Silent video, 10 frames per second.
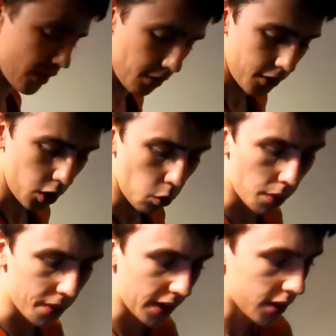I said, we've only got
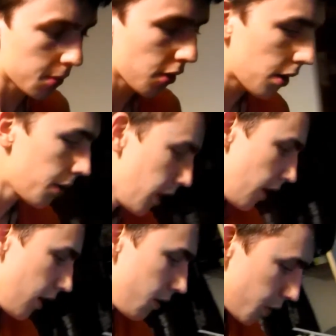one thing tomorrow,
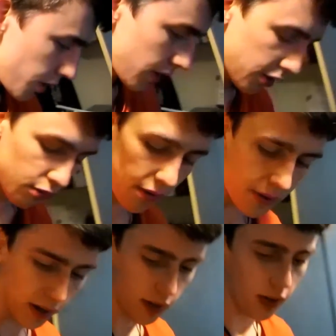which is this
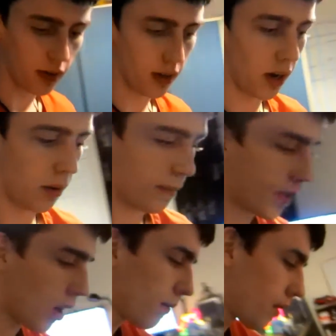graphics, so
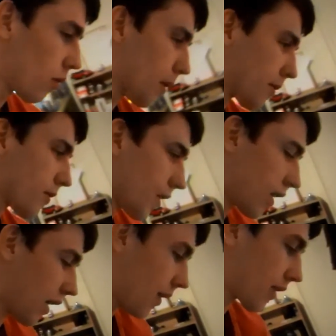hopefully we'll be able to
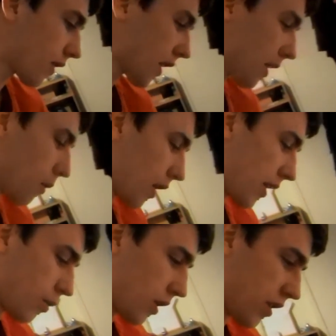find out exactly what it
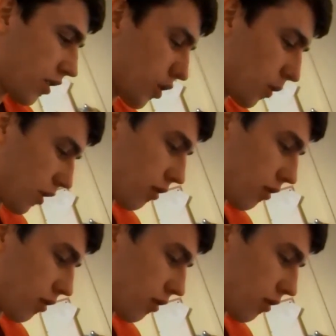is we need to do in the